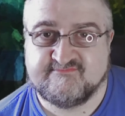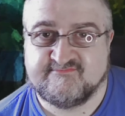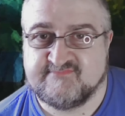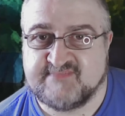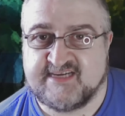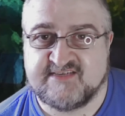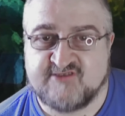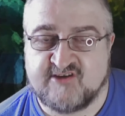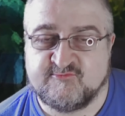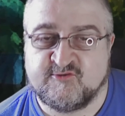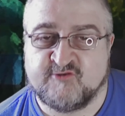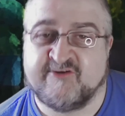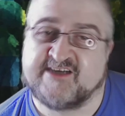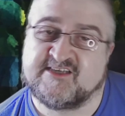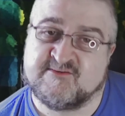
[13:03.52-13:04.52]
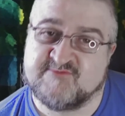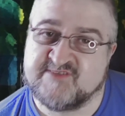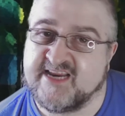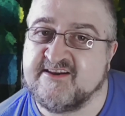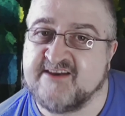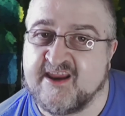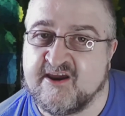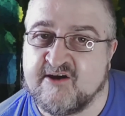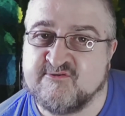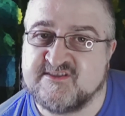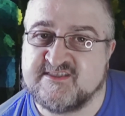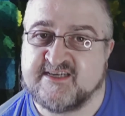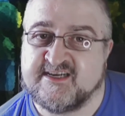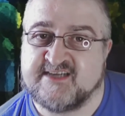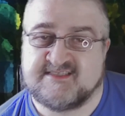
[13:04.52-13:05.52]
has a lot more victims than anything else,
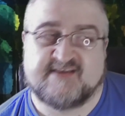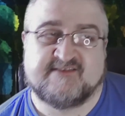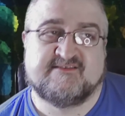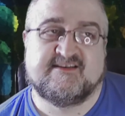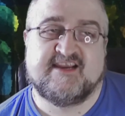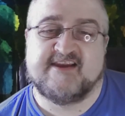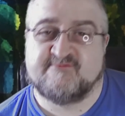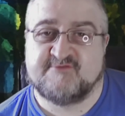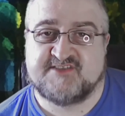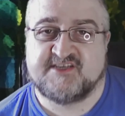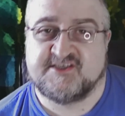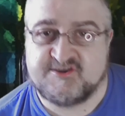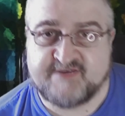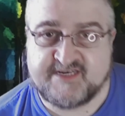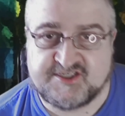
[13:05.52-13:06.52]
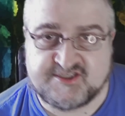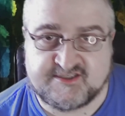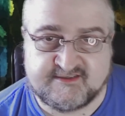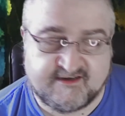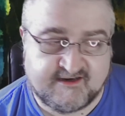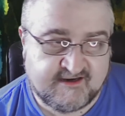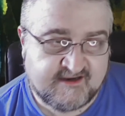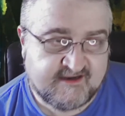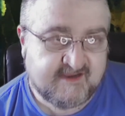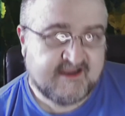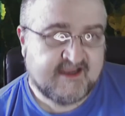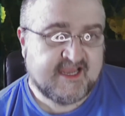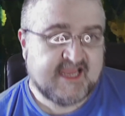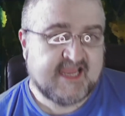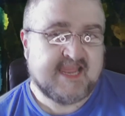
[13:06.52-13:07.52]
and it's a terrible situation.
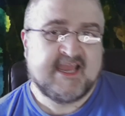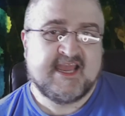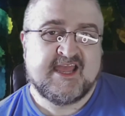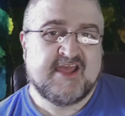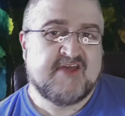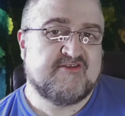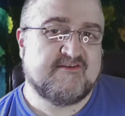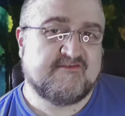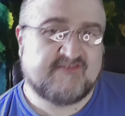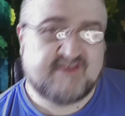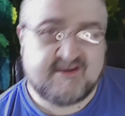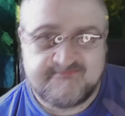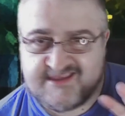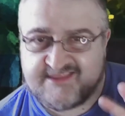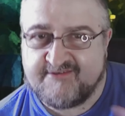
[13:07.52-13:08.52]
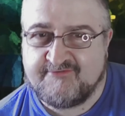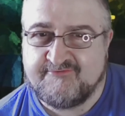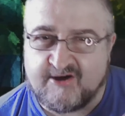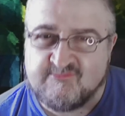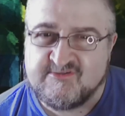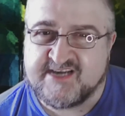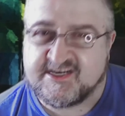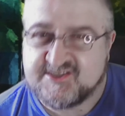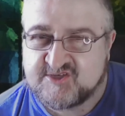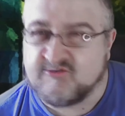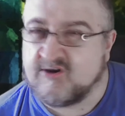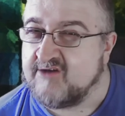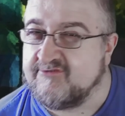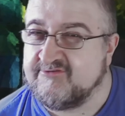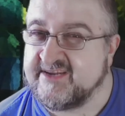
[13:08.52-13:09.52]
The, to me, the film does go
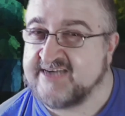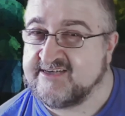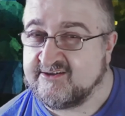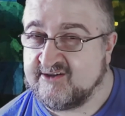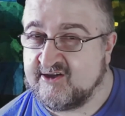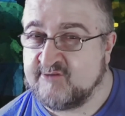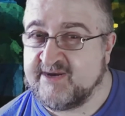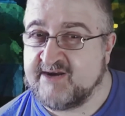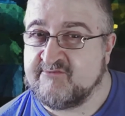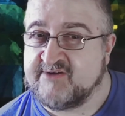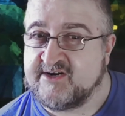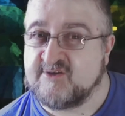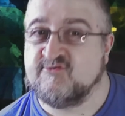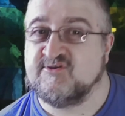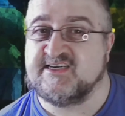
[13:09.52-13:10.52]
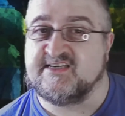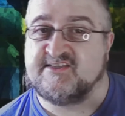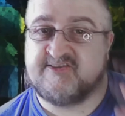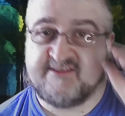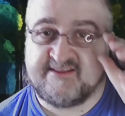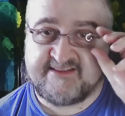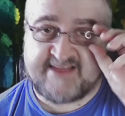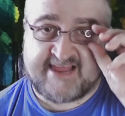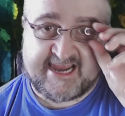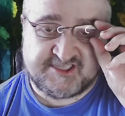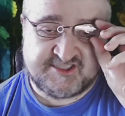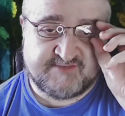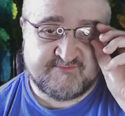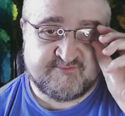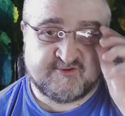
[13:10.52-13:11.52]
off at the end a little bit when it goes into
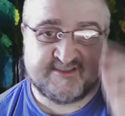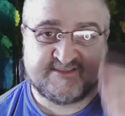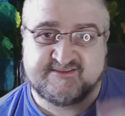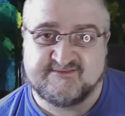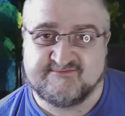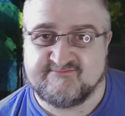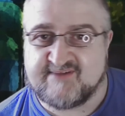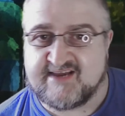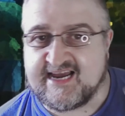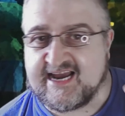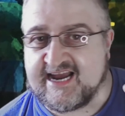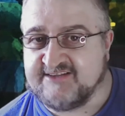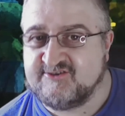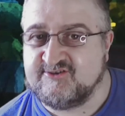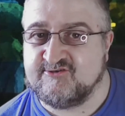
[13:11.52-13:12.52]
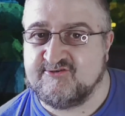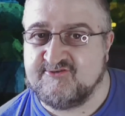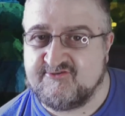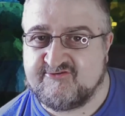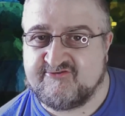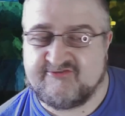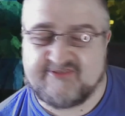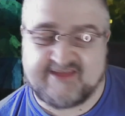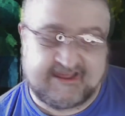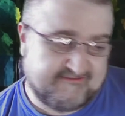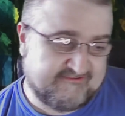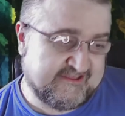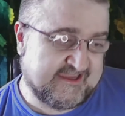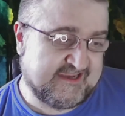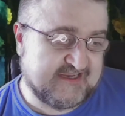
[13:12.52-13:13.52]
action mode. I don't. Th- I
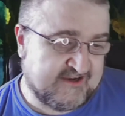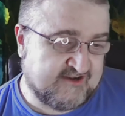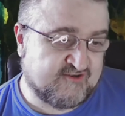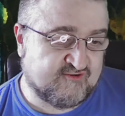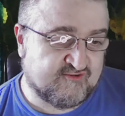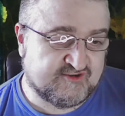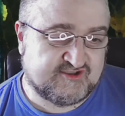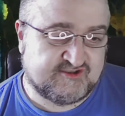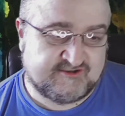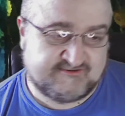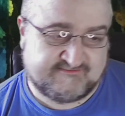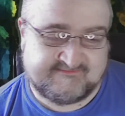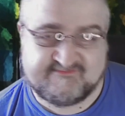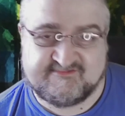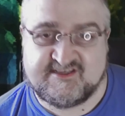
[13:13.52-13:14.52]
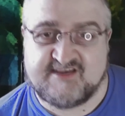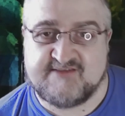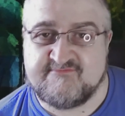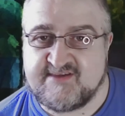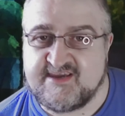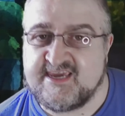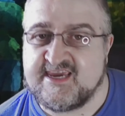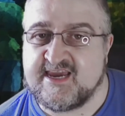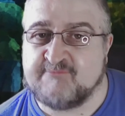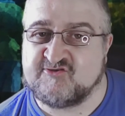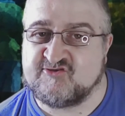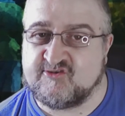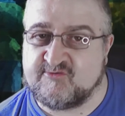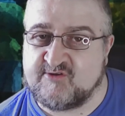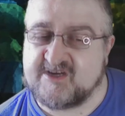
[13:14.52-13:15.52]
think it goes. To me, I'm
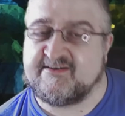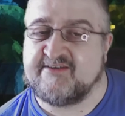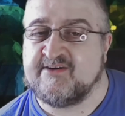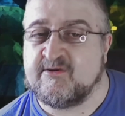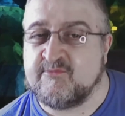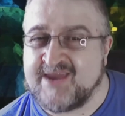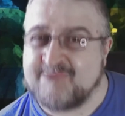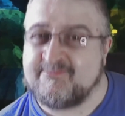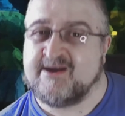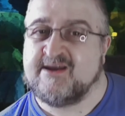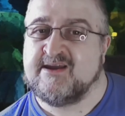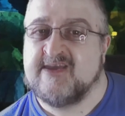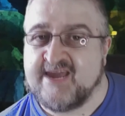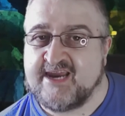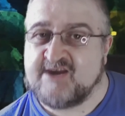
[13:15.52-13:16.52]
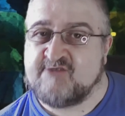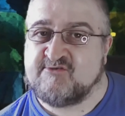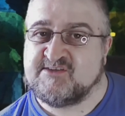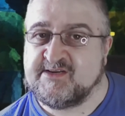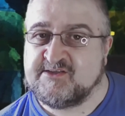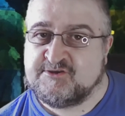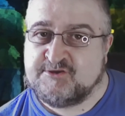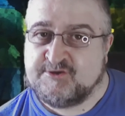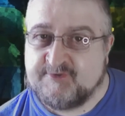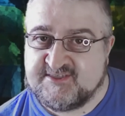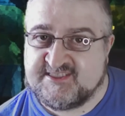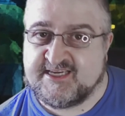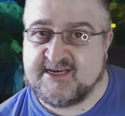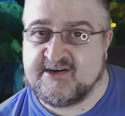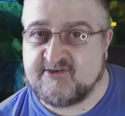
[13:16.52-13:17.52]
trying not to get away, but I think it goes a bit too
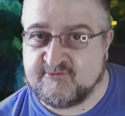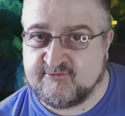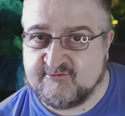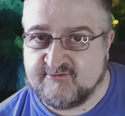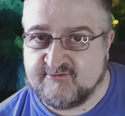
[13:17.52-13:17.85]
cynical,